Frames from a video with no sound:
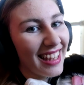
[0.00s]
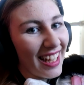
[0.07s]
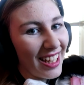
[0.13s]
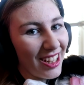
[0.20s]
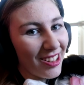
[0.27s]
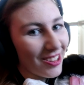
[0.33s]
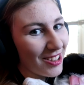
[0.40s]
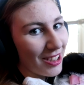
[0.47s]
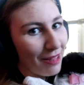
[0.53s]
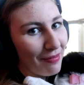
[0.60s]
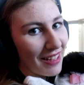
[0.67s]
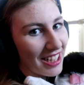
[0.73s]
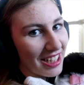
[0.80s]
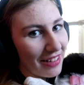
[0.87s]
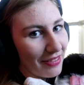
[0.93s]
Thank you so
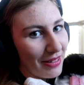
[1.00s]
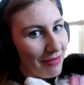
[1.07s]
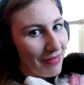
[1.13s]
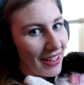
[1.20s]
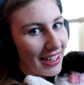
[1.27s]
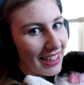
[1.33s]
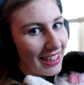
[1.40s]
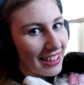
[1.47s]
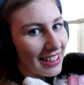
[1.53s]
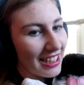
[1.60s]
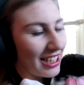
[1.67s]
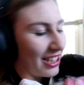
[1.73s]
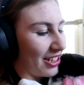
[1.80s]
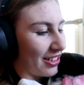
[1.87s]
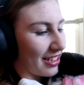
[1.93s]
much, everybody.
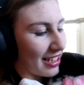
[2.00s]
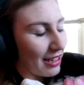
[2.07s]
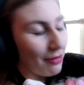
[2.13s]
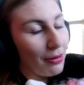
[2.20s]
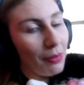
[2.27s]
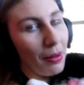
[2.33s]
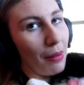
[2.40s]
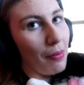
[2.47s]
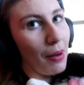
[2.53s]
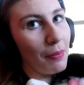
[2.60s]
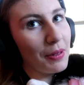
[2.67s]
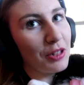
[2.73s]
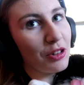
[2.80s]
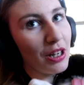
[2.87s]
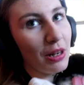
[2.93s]
Did you see when my
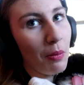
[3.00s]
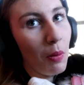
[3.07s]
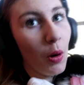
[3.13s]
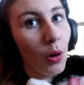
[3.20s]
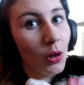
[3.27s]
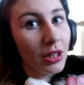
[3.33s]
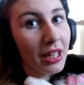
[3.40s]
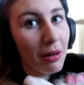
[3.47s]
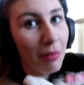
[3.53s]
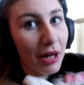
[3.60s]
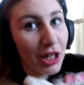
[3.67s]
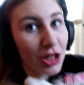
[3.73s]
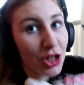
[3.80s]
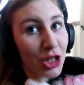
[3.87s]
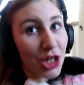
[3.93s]
puppy tried to pull down
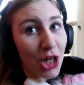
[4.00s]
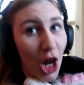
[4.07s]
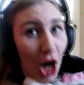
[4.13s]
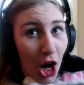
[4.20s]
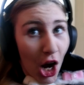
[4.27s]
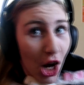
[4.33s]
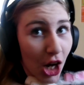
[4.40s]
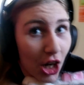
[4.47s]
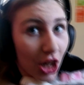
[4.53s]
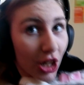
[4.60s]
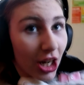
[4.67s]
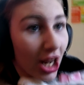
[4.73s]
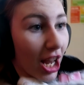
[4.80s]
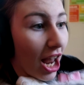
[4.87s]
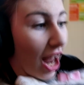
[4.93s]
my shirt?
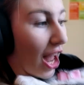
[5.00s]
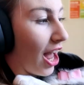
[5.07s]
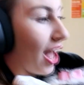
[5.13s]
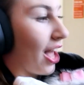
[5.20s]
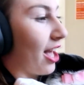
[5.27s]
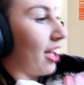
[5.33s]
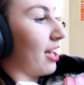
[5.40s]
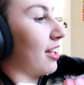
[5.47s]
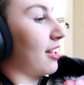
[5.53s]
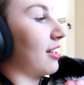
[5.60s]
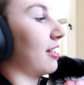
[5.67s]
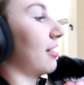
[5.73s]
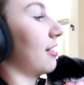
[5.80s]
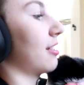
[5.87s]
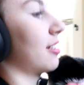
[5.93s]

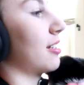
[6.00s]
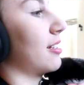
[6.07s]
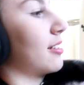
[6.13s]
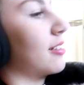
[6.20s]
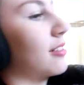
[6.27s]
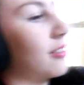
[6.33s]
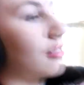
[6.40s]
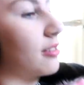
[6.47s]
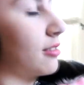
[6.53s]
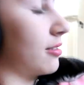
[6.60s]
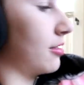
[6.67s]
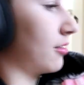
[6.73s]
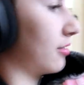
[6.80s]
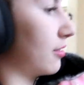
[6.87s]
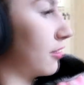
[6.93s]
Yeah.
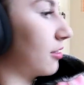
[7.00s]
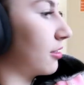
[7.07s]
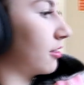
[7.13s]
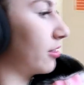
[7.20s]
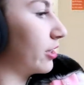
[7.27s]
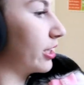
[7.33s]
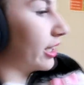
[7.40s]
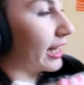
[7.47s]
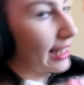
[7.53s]
She